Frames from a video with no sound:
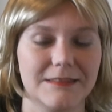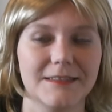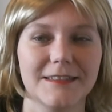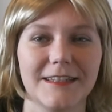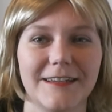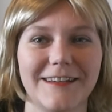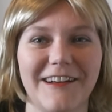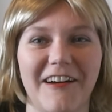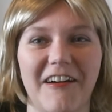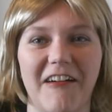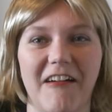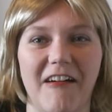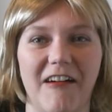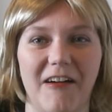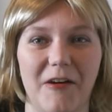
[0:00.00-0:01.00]
that
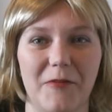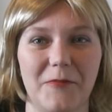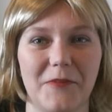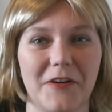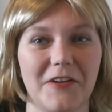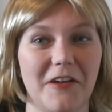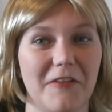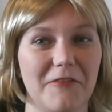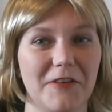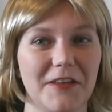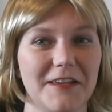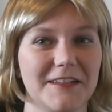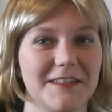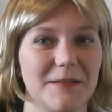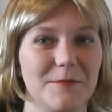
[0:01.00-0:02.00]
are not
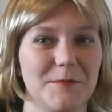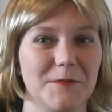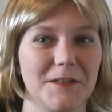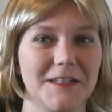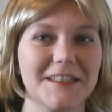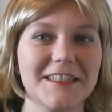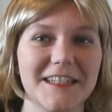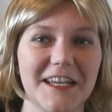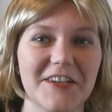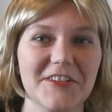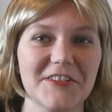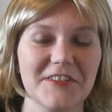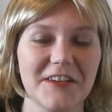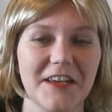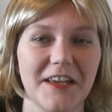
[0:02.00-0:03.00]
really acceptable on
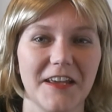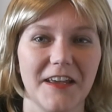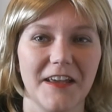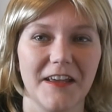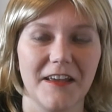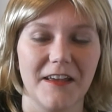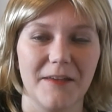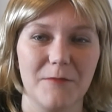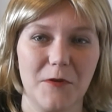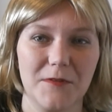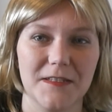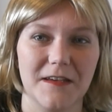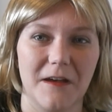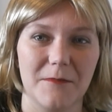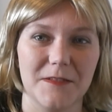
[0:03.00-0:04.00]
stage.
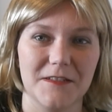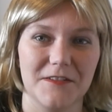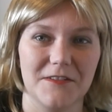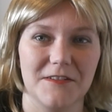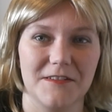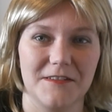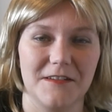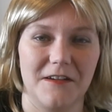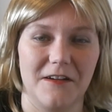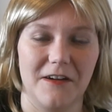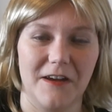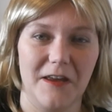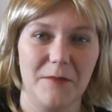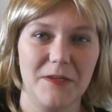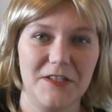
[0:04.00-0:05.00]
Most competitions
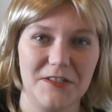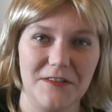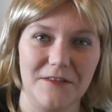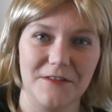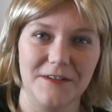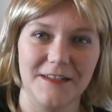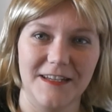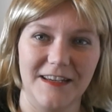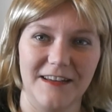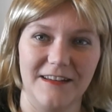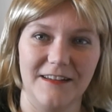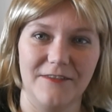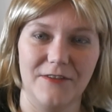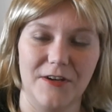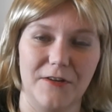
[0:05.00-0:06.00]
are a PG-13
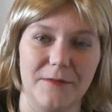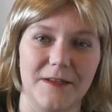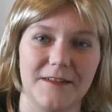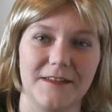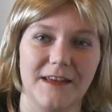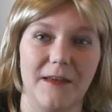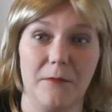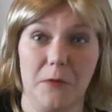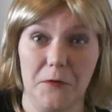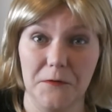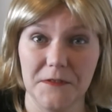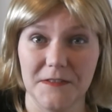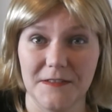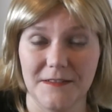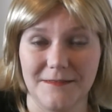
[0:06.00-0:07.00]
environment at
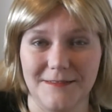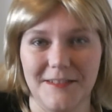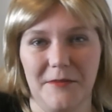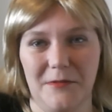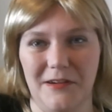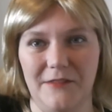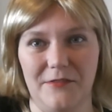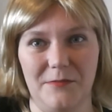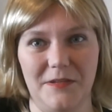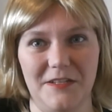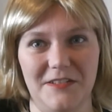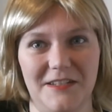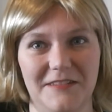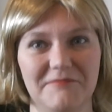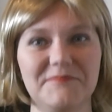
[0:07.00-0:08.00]
most. Some are even
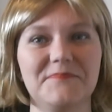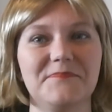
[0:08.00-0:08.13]
PG.